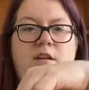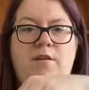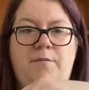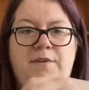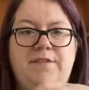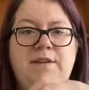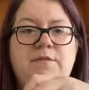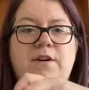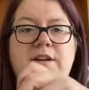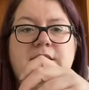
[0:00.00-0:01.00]
we've still
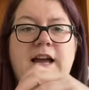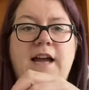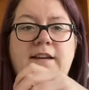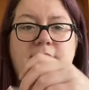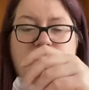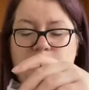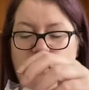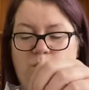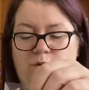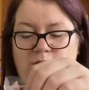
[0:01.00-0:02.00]
got a ton
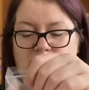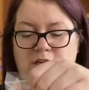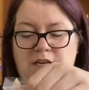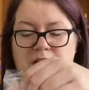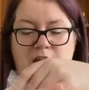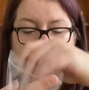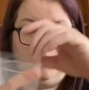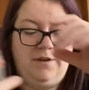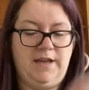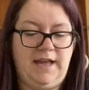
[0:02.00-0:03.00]
more to go,
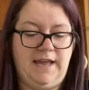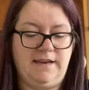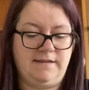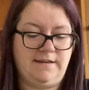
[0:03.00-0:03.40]
and